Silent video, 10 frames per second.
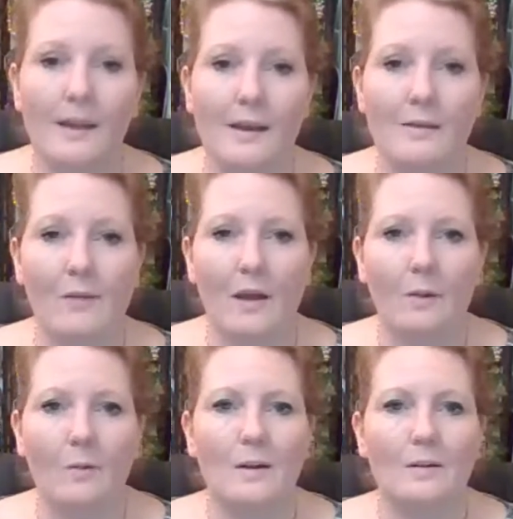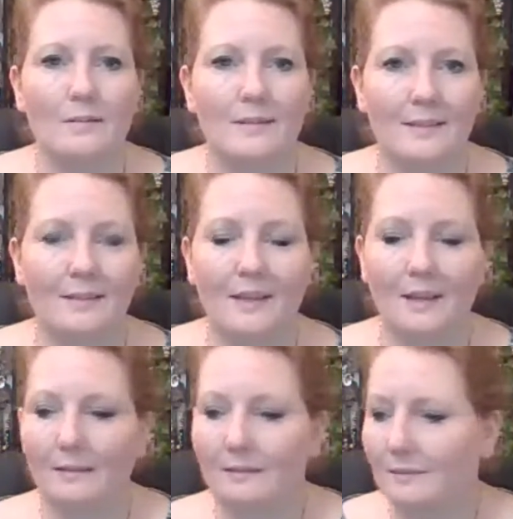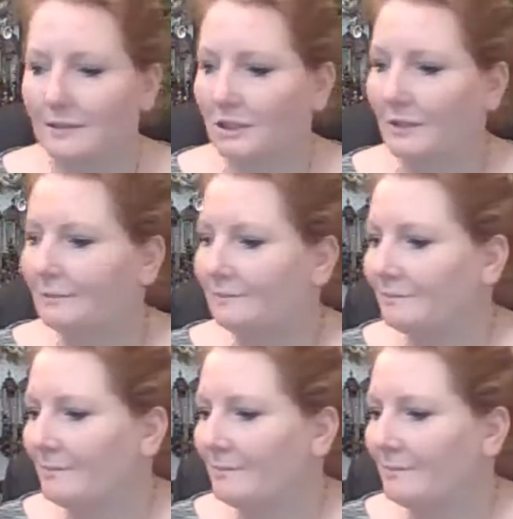have our Sunday show.